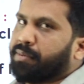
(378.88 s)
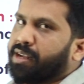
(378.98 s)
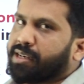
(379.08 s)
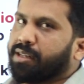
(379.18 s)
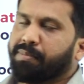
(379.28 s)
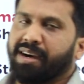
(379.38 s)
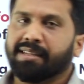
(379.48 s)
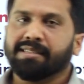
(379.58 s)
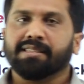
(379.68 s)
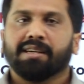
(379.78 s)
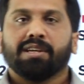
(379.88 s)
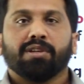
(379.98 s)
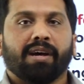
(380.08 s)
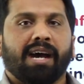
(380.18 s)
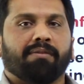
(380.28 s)
or medical balance,
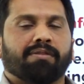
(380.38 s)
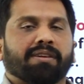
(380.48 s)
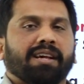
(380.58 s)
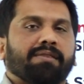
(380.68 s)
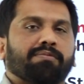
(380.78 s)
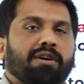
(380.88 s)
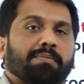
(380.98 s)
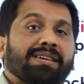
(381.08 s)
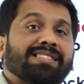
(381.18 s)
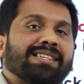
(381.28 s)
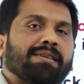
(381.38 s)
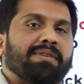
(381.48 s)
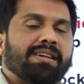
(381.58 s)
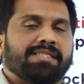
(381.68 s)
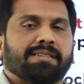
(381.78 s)
you have to write what? Medicine,
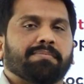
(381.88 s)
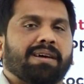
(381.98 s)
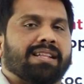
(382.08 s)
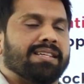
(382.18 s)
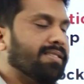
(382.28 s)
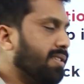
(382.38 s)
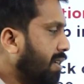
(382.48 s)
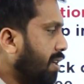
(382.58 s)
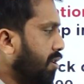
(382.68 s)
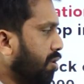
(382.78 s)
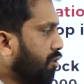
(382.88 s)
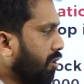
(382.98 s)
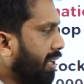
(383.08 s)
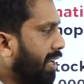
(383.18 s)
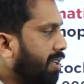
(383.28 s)
medicine balance, you
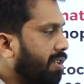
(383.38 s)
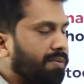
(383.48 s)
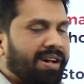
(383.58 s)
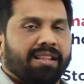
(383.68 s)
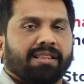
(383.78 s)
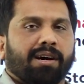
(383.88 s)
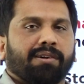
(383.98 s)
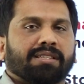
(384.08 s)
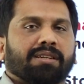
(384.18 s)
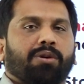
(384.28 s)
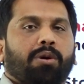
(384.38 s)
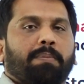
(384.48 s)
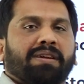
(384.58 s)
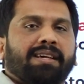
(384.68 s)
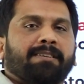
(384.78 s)
should write twelve thousand.
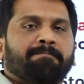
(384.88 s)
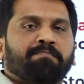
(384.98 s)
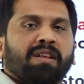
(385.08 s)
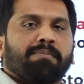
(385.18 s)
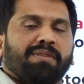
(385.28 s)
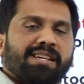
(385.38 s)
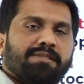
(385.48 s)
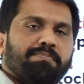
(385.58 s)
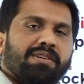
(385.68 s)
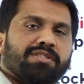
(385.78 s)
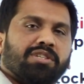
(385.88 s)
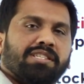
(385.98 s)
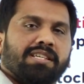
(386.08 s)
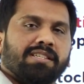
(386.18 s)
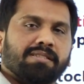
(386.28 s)
Opening plus
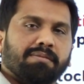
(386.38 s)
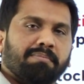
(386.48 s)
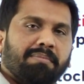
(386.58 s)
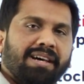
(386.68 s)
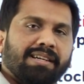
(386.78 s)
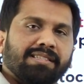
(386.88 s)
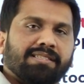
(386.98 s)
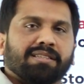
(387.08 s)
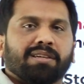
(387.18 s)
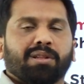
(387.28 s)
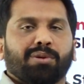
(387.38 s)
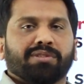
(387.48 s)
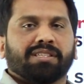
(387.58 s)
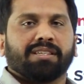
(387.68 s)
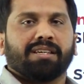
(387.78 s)
purchases minus
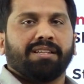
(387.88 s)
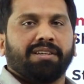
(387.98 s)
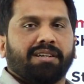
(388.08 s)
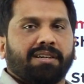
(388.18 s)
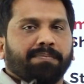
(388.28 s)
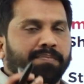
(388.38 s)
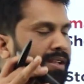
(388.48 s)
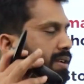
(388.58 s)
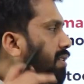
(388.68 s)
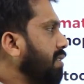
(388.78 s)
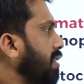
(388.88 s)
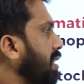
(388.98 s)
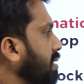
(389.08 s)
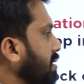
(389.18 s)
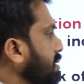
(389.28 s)
closing. Clear?
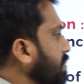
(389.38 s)
Yes.